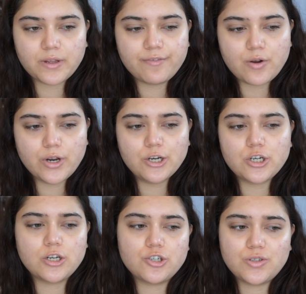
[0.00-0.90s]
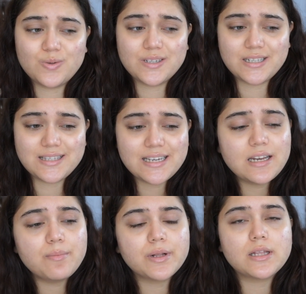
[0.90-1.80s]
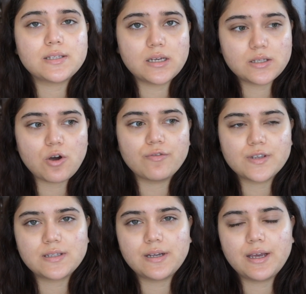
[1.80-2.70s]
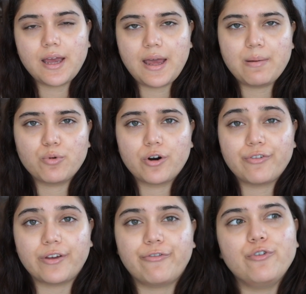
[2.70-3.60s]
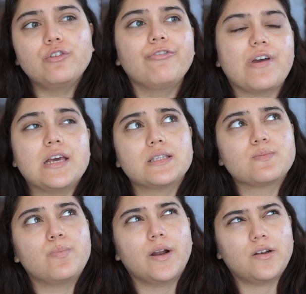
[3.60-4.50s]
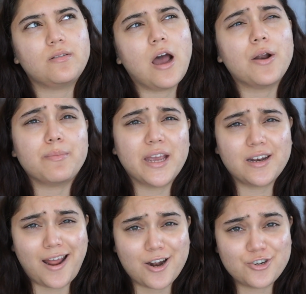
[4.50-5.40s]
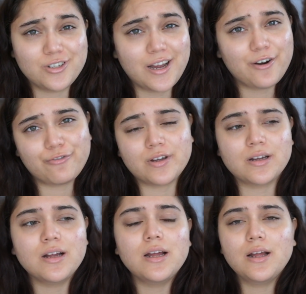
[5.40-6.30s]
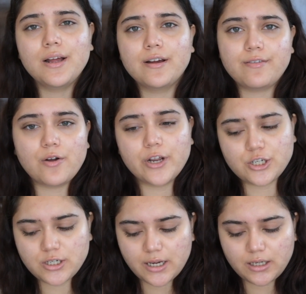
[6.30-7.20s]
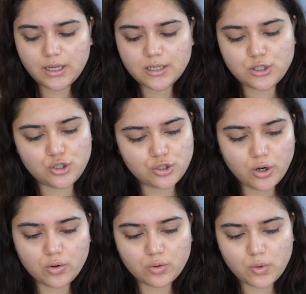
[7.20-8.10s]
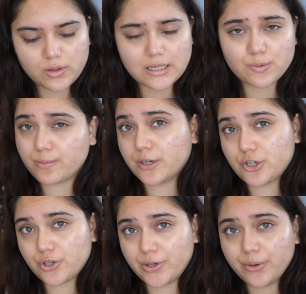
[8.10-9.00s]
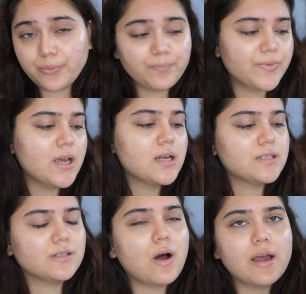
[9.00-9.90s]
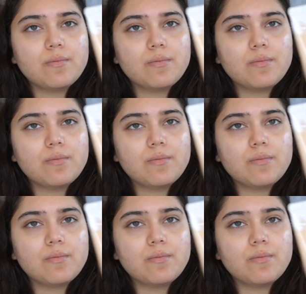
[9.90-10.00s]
foundation and just use concealer. But this is obviously a more of a full face but how to make it natural kind of a foundation technique, so that's what I'm going to show you. So